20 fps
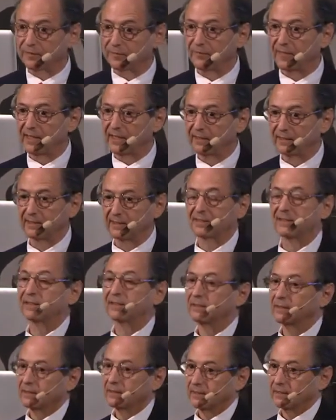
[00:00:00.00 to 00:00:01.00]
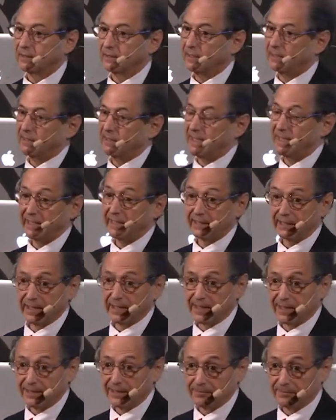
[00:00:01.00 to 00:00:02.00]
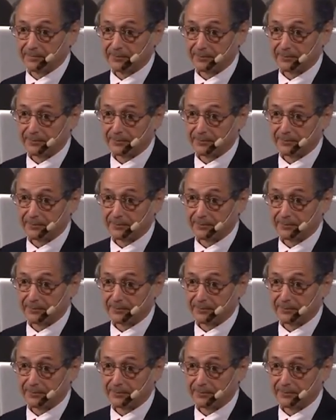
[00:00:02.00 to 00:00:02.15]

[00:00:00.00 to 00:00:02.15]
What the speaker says: filed in '89,